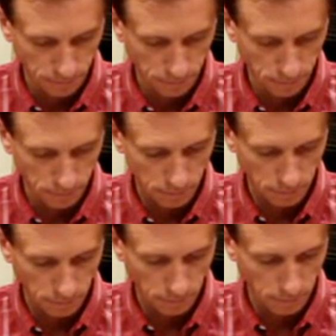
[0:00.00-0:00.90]

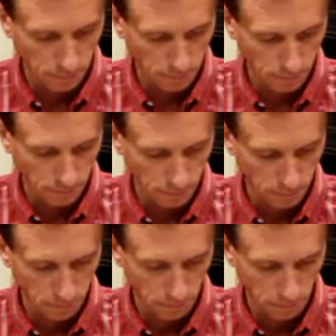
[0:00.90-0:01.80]

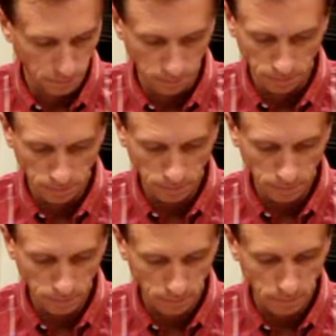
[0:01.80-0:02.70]

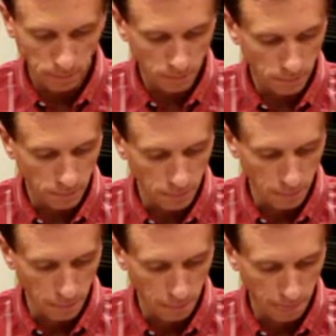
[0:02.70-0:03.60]

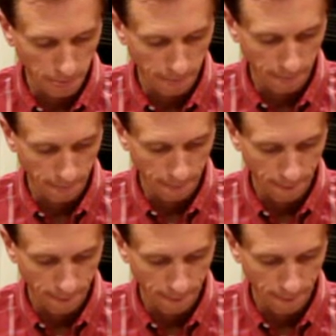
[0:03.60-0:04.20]
(no one is talking)